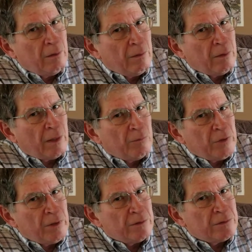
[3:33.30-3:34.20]
That
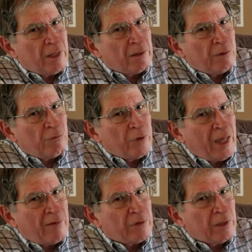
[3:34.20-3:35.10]
means that if we
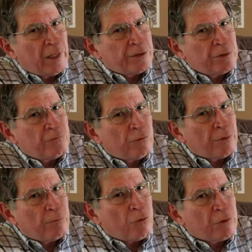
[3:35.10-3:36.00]
have an election for the
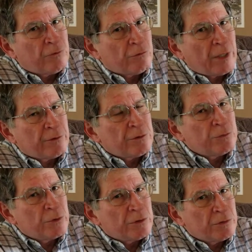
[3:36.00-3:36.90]
board of directors,
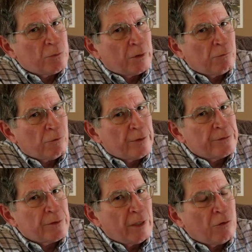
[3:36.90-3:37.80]
which is what
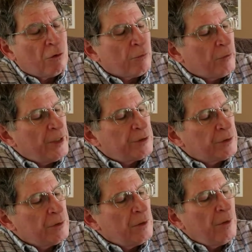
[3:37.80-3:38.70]
runs a
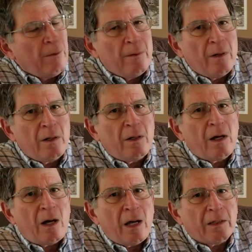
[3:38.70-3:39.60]
corporation,
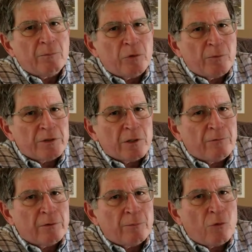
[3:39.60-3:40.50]
I can put myself
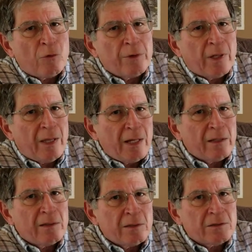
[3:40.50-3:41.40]
on the board and I
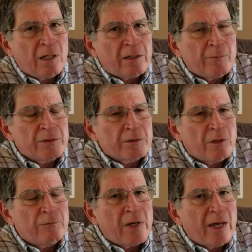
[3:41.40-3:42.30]
can select
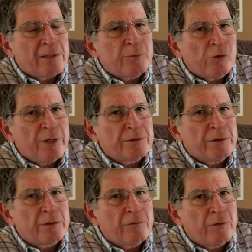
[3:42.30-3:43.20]
myself as
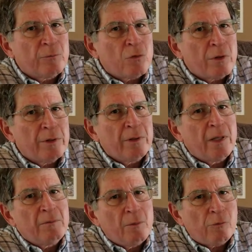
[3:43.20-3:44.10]
president of the board,
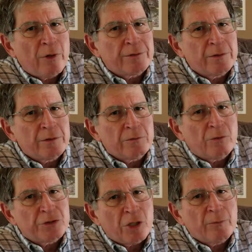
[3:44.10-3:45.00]
president
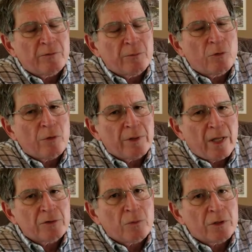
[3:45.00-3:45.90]
or chairman of the board,
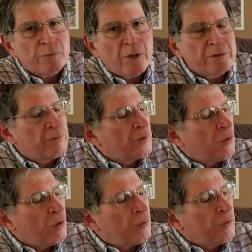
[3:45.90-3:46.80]
as well as president of the
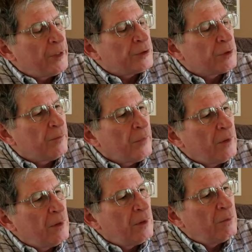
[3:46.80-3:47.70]
corporation.
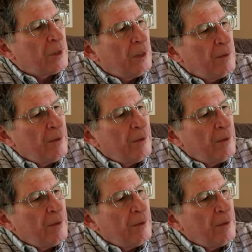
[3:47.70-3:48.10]
Okay?